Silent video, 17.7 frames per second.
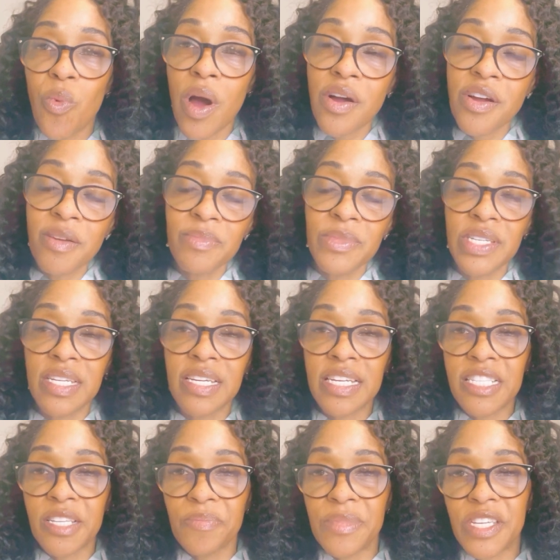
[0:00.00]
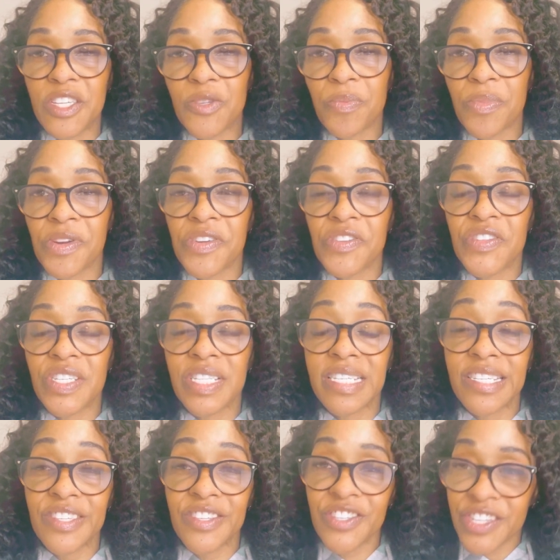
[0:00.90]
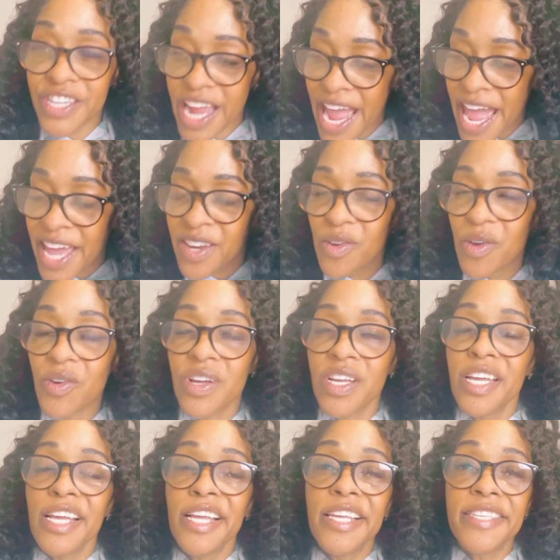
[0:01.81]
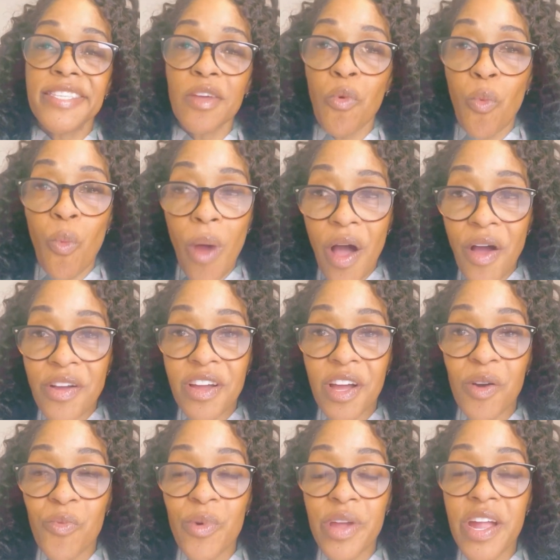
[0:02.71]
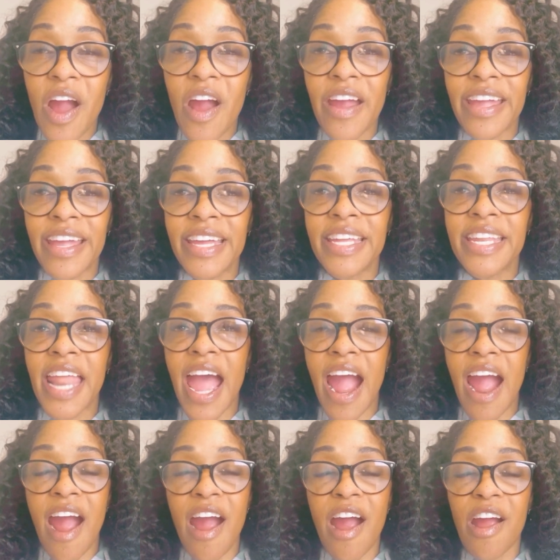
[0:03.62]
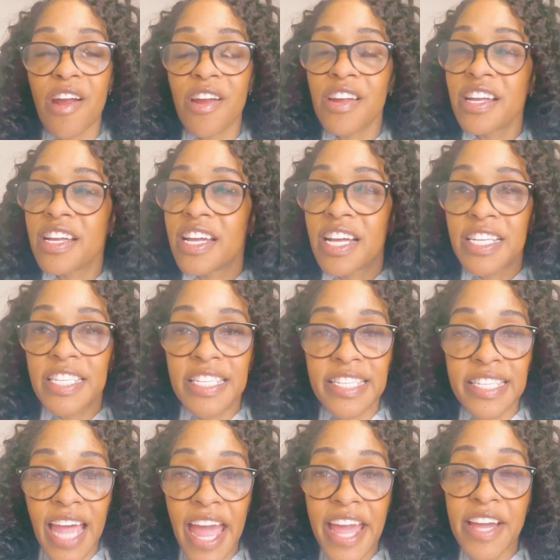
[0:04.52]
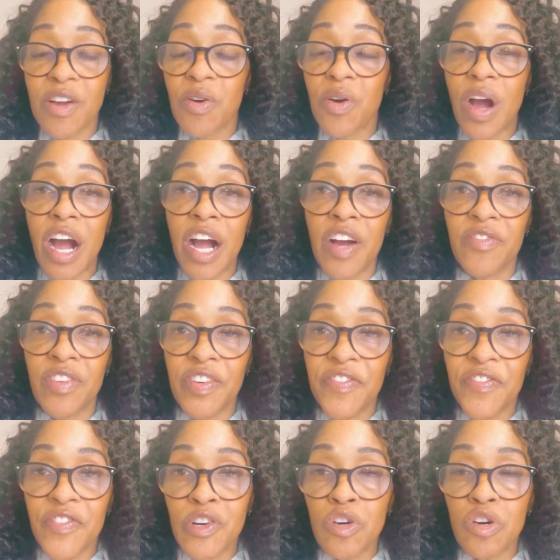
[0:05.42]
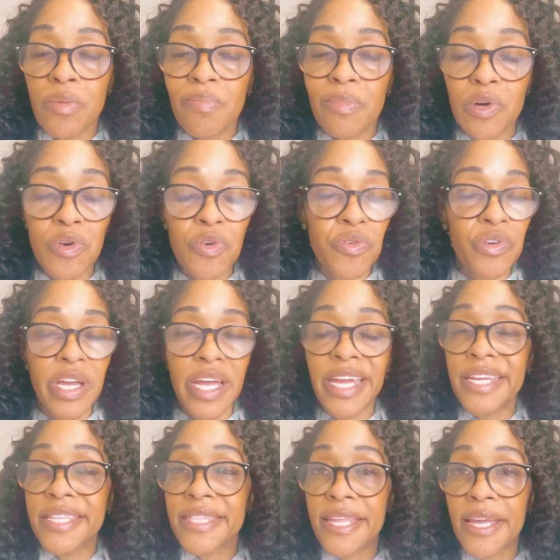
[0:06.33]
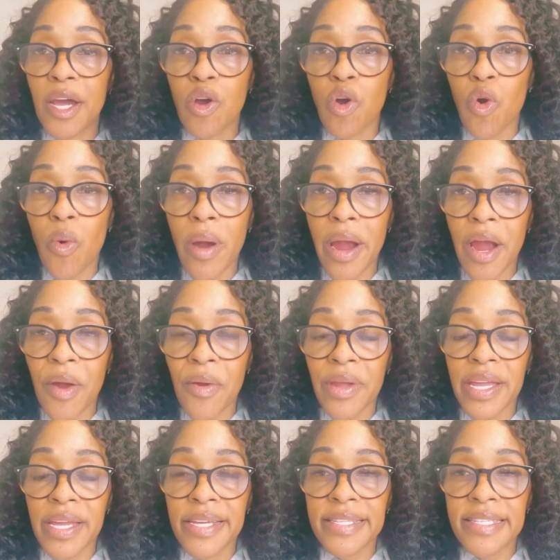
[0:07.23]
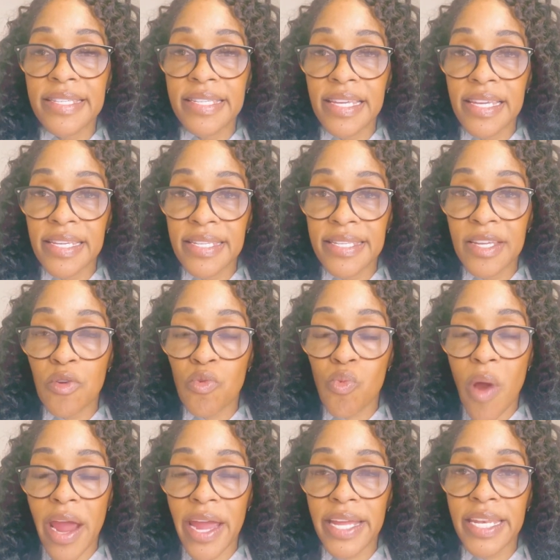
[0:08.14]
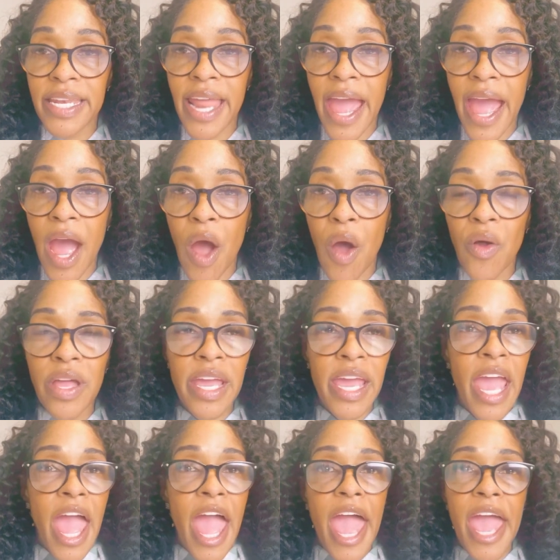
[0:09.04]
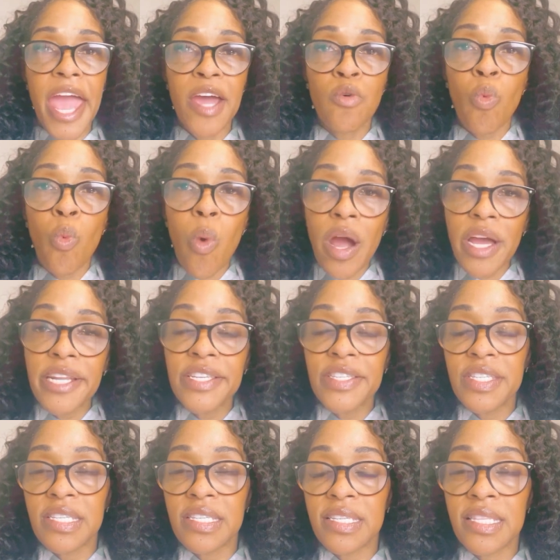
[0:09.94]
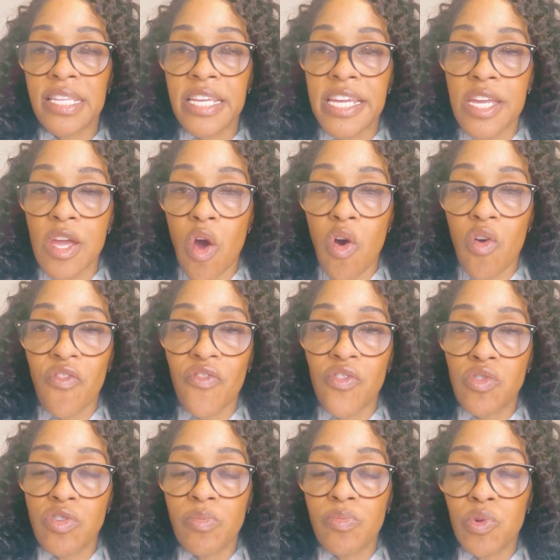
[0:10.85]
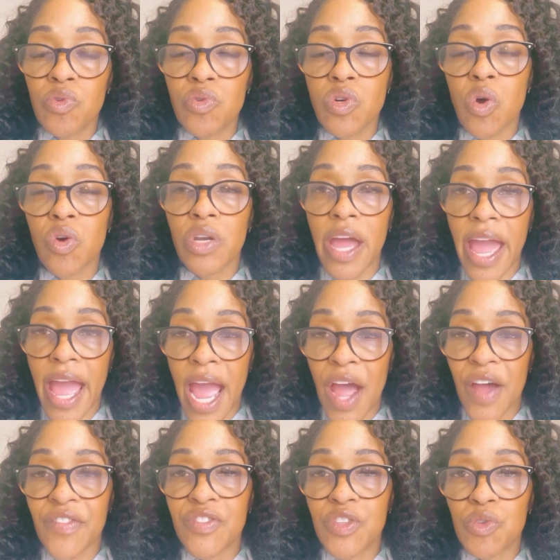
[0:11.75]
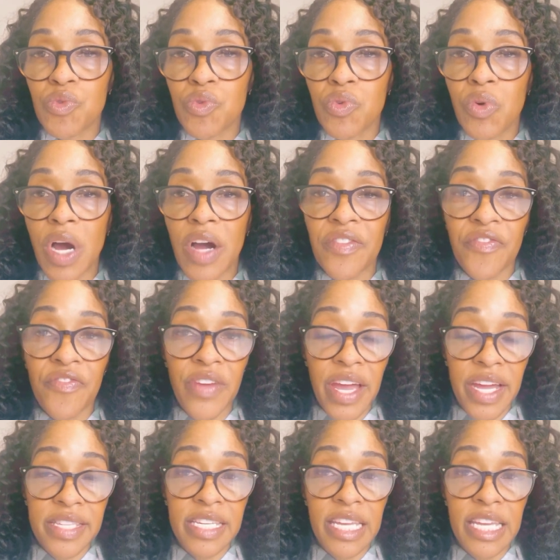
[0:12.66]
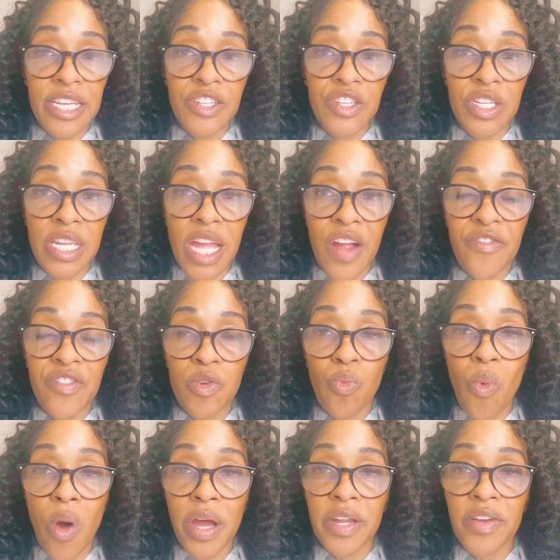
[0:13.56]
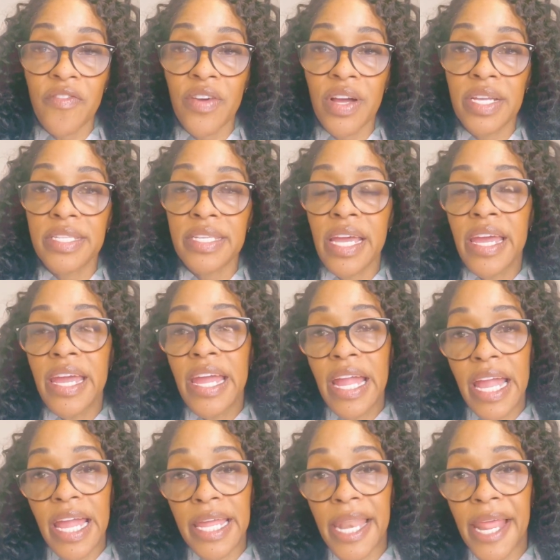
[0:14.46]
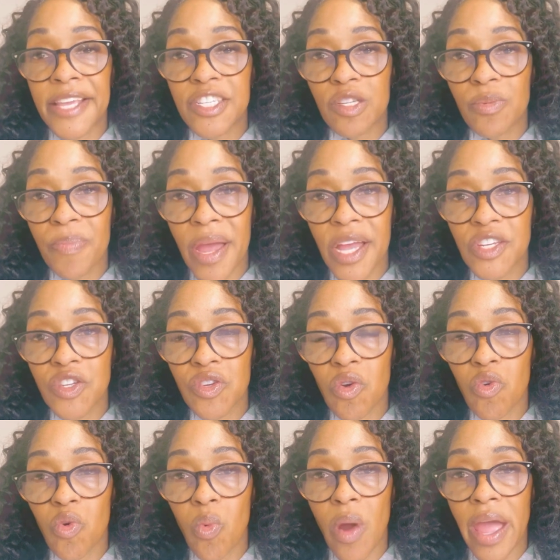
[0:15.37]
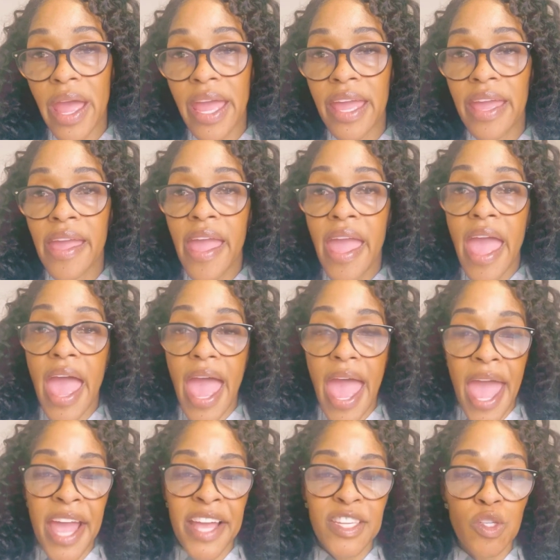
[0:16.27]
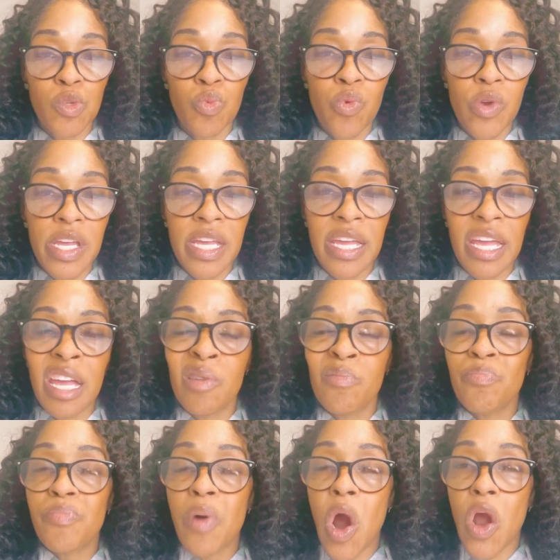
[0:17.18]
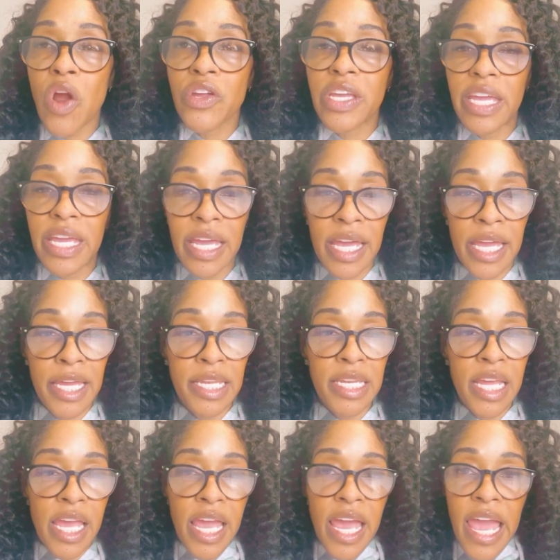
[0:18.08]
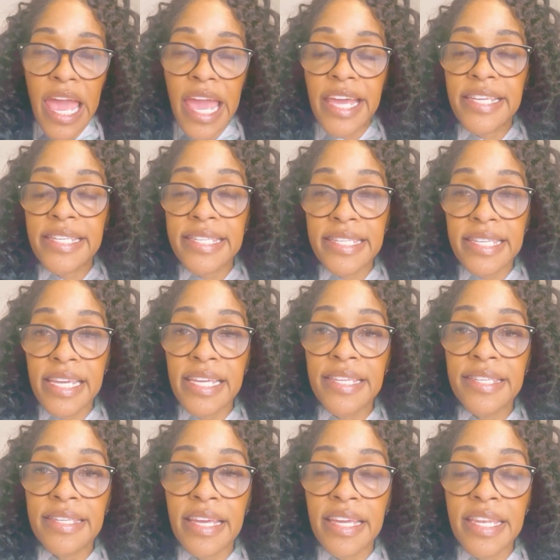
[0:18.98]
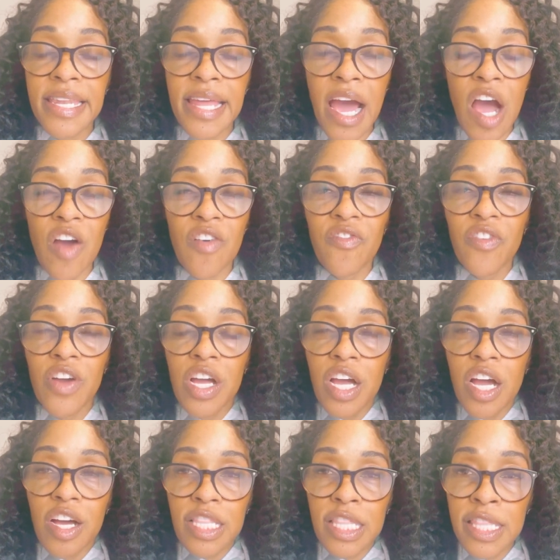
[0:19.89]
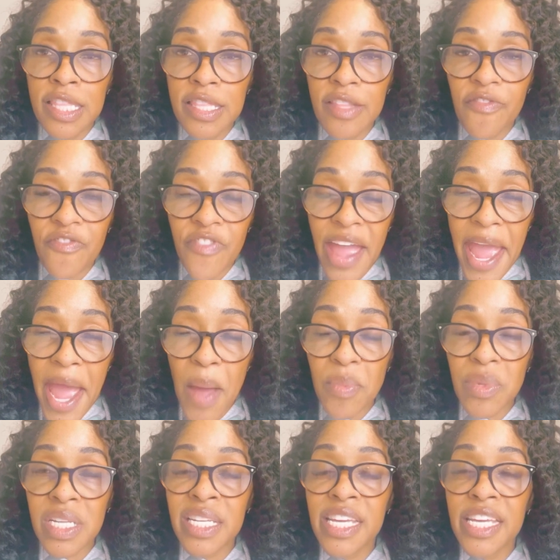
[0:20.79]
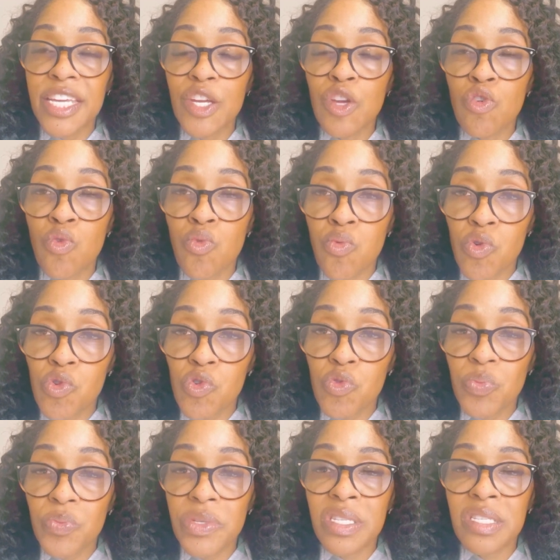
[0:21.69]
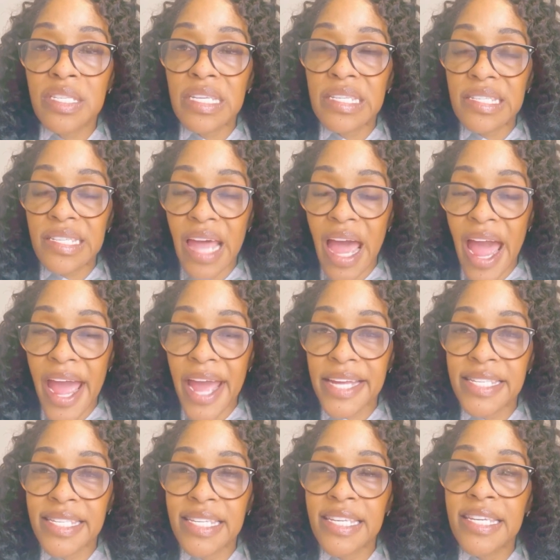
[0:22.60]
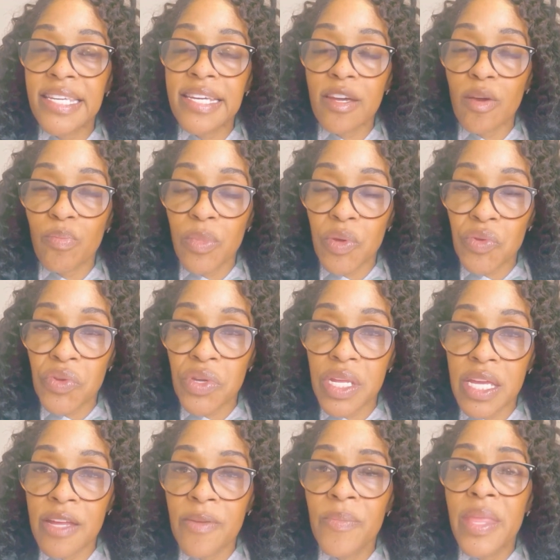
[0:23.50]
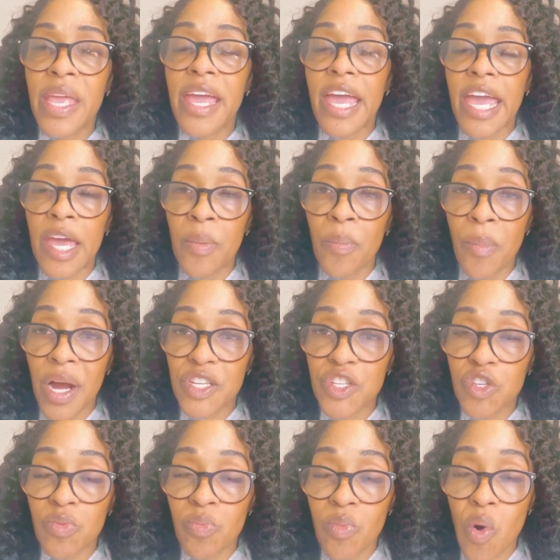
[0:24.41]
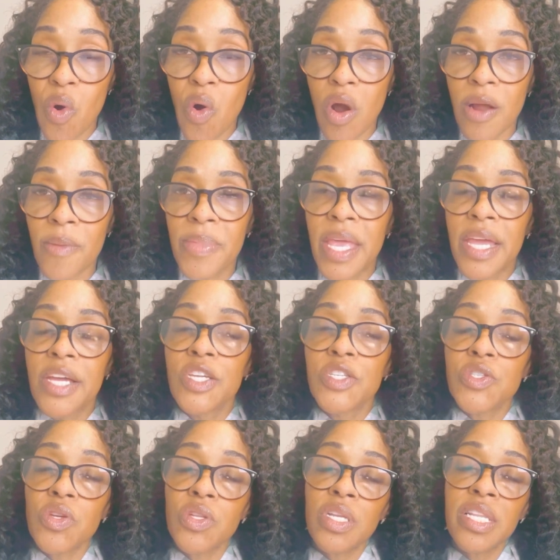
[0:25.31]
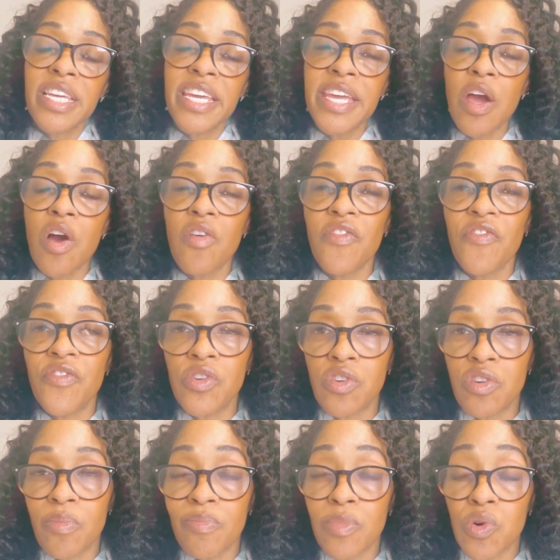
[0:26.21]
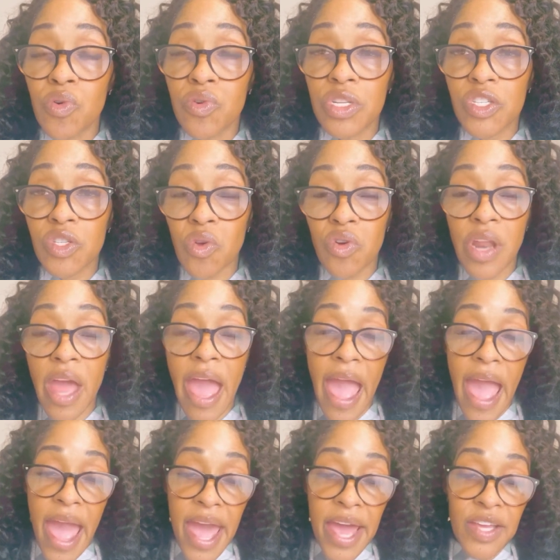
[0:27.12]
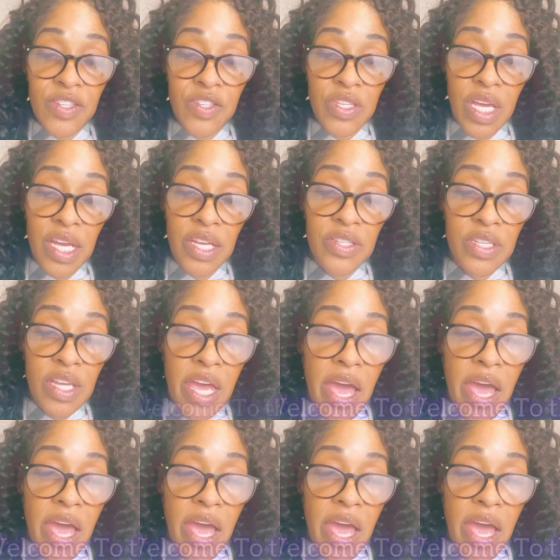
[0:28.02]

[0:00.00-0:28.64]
Welcome to the Ecliptic Spiritualist channel. So welcome. We are in our cycle of a full moon in the Aquarius season right now. And what is this Leo full moon going to have to affect each and every one of us in a special way as we embark in a season of family, groups, society, community, and much more. So the Leo full moon is going to access